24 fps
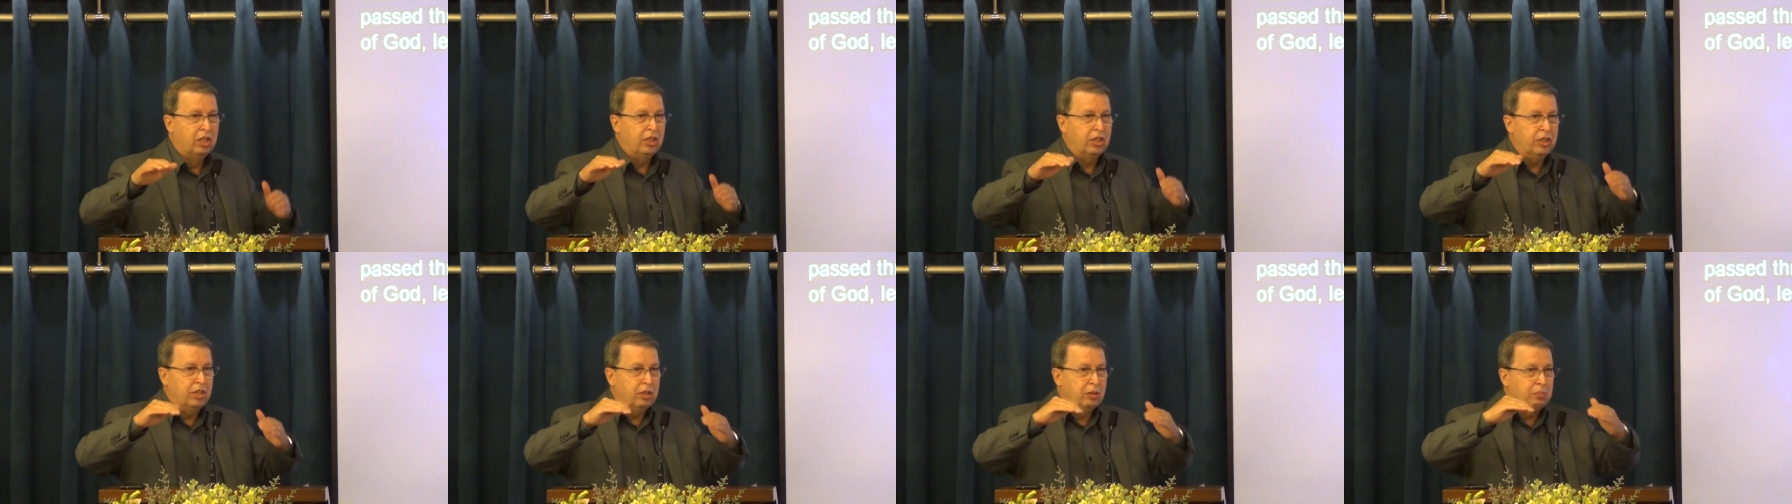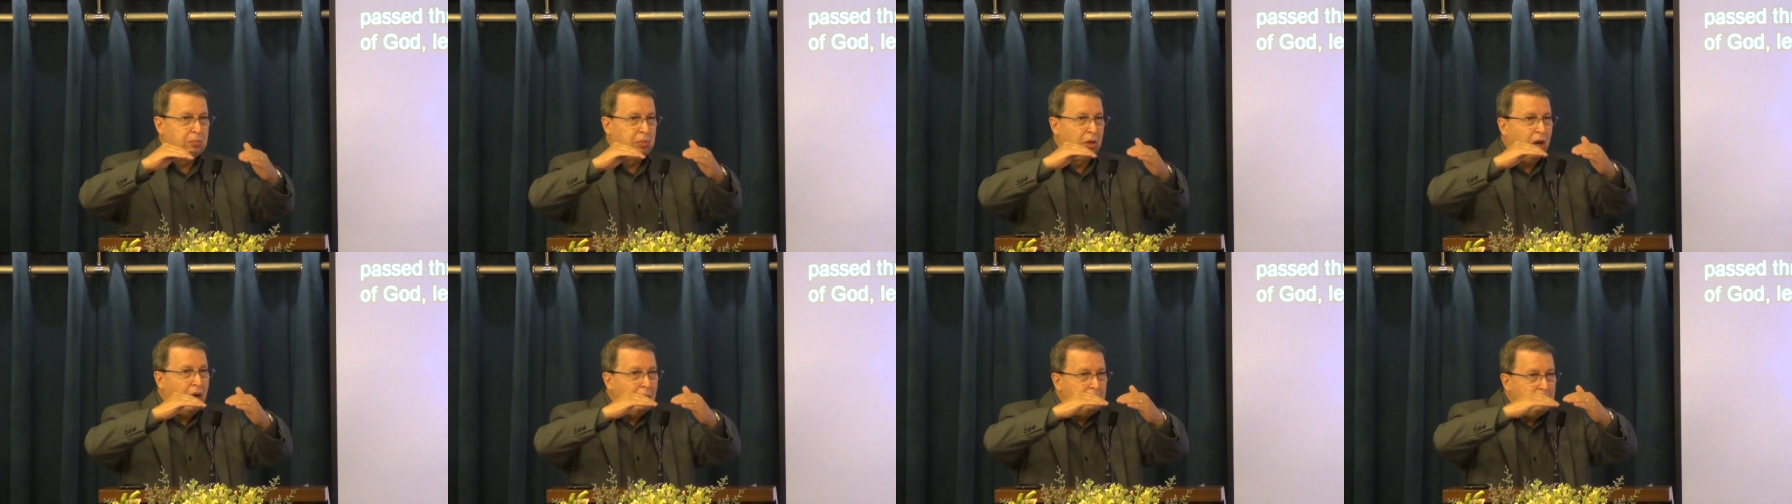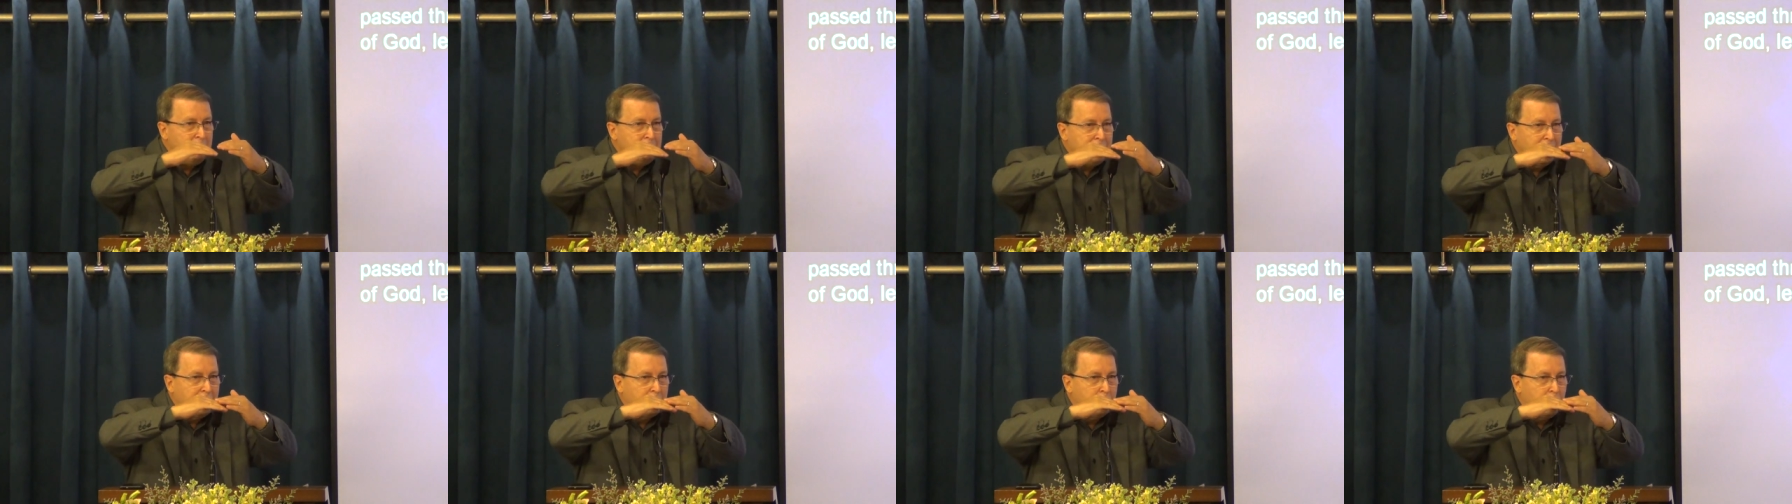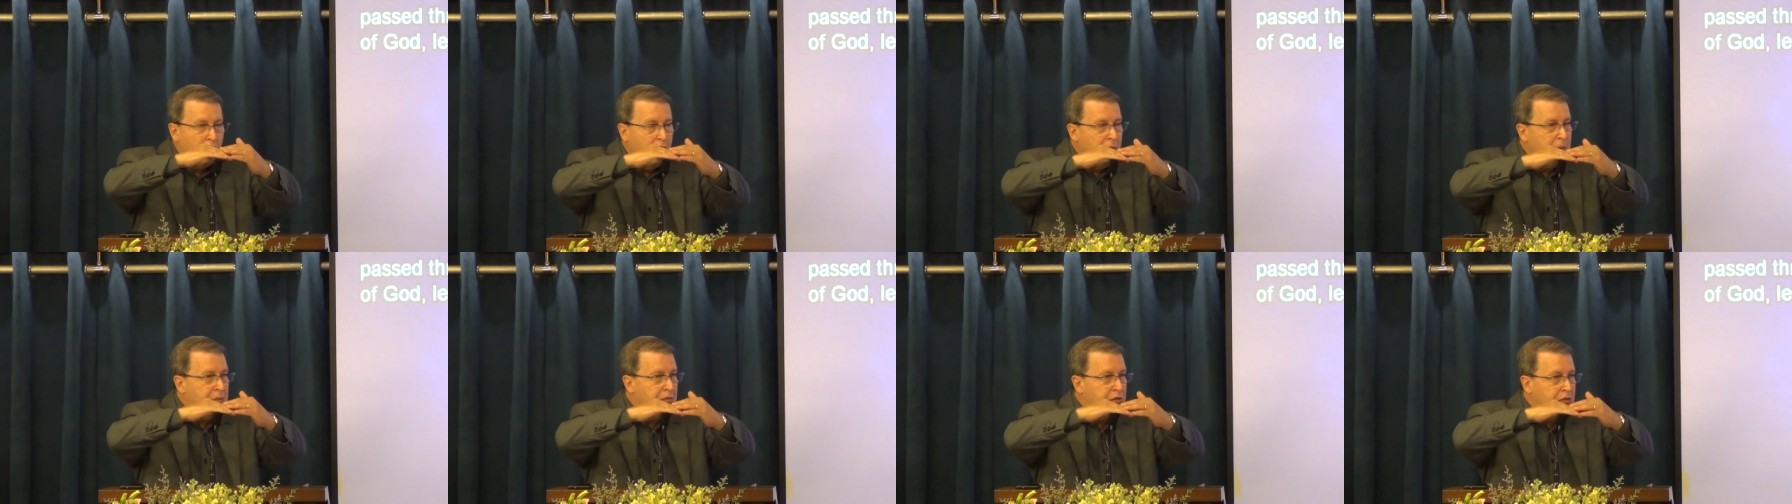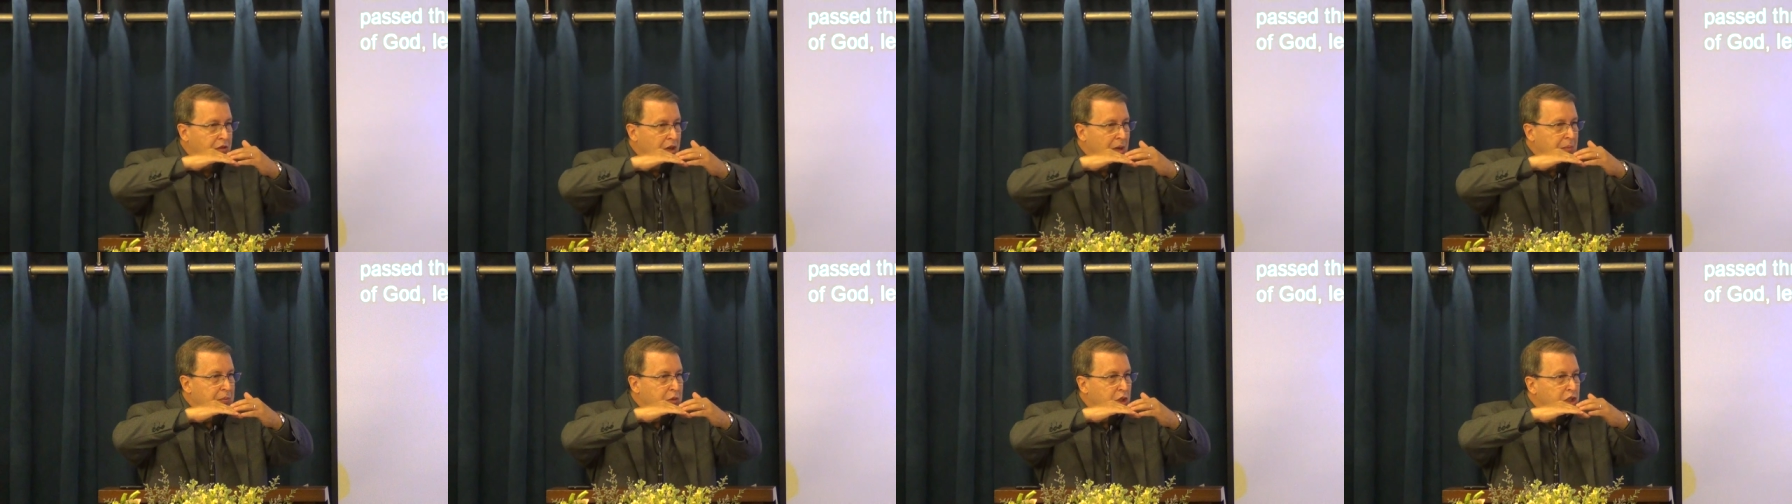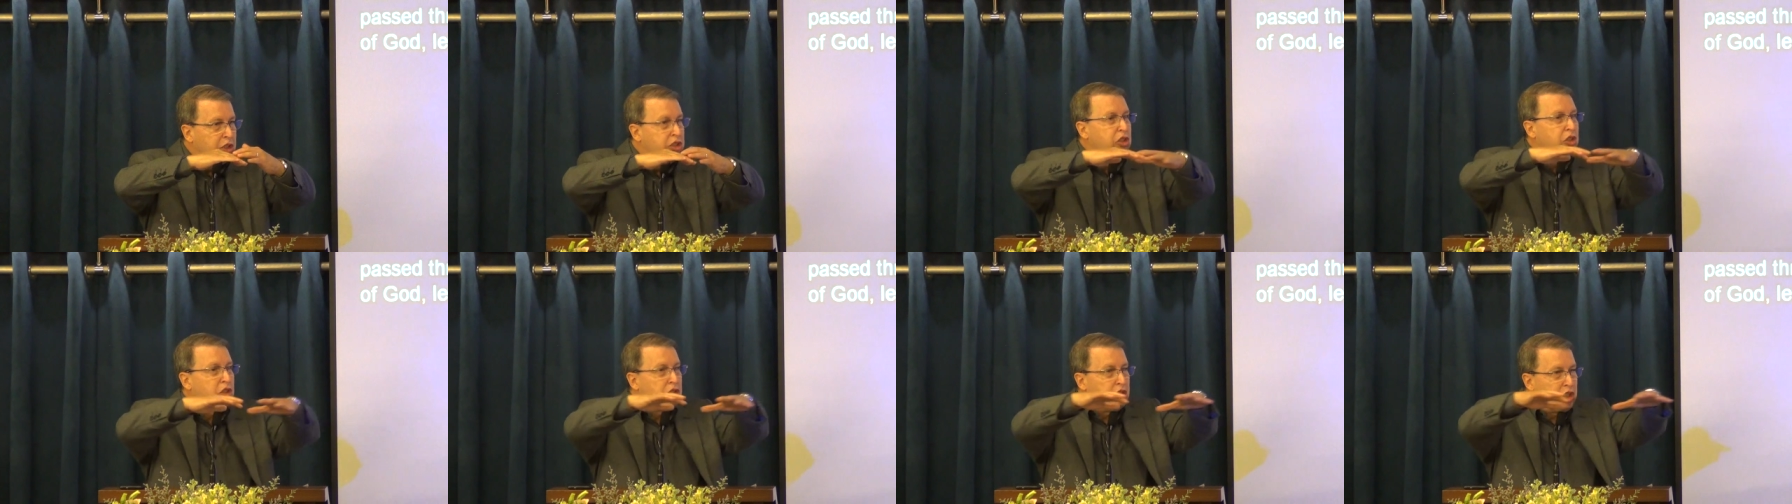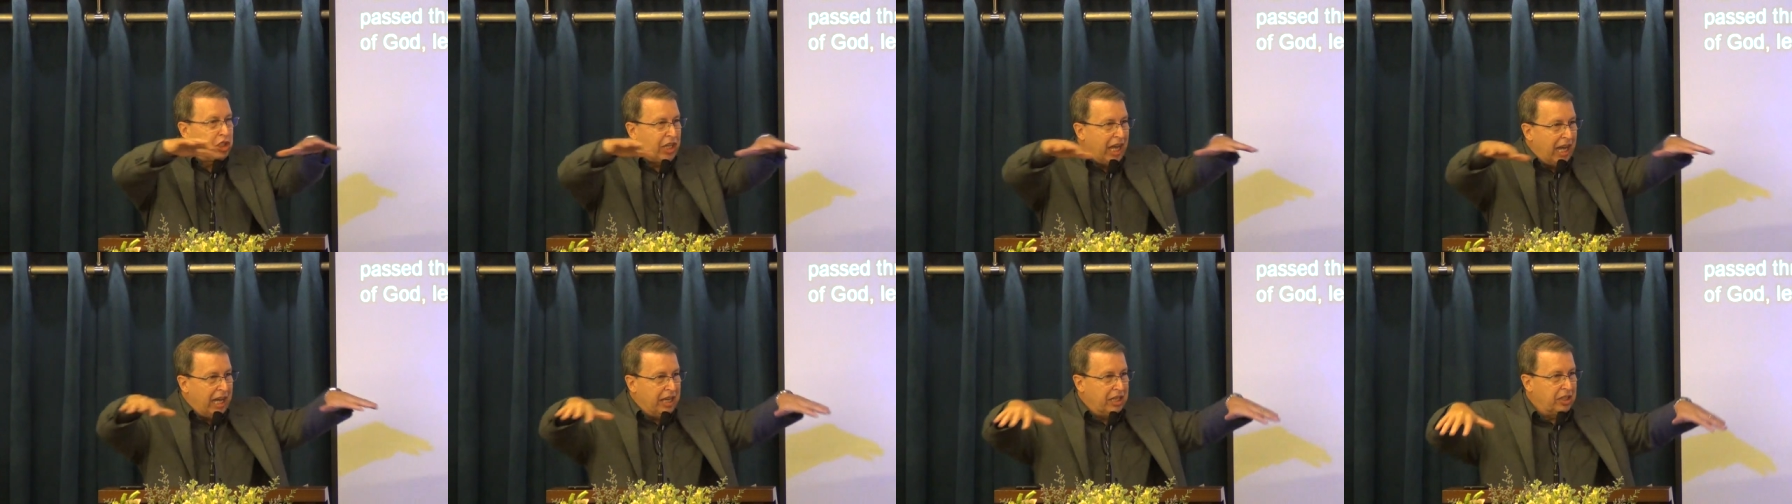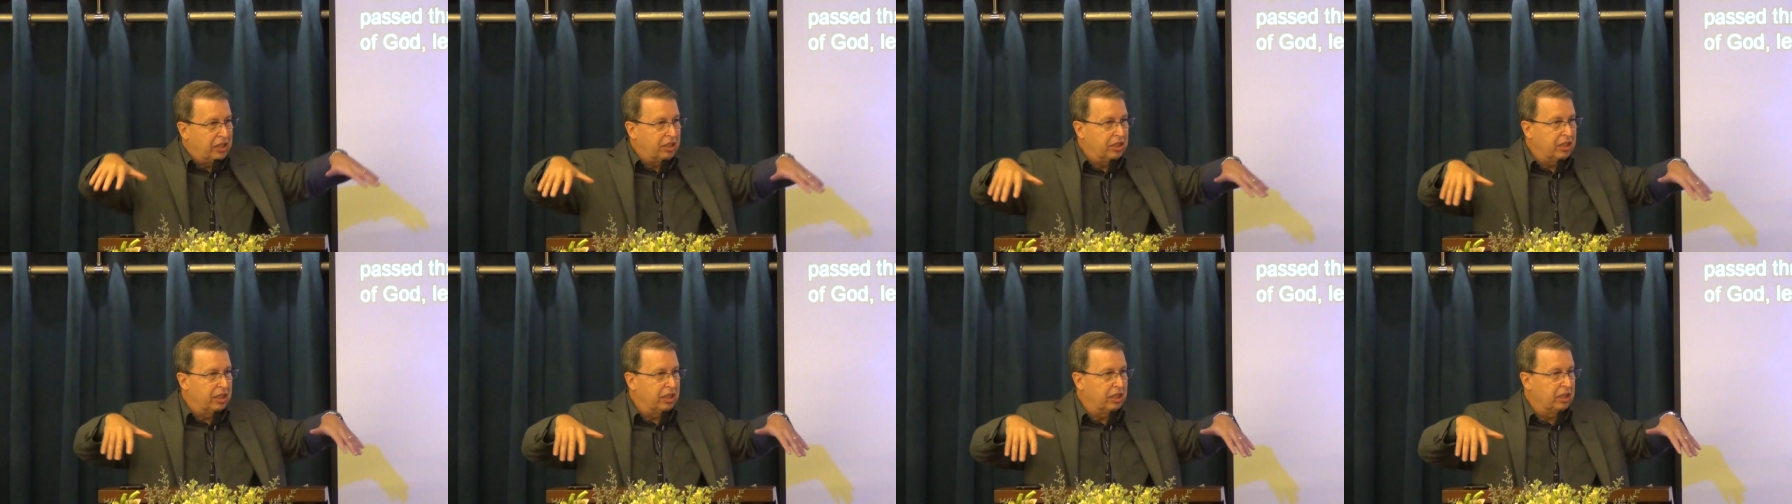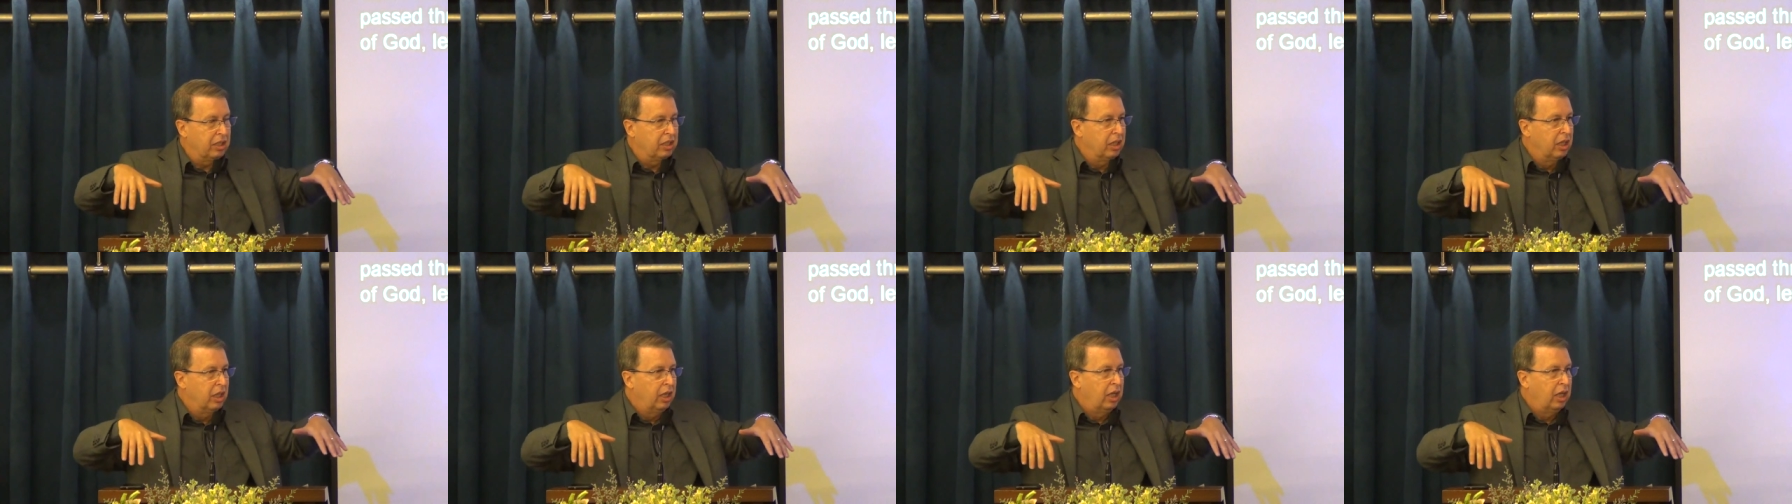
The problems that come from the society.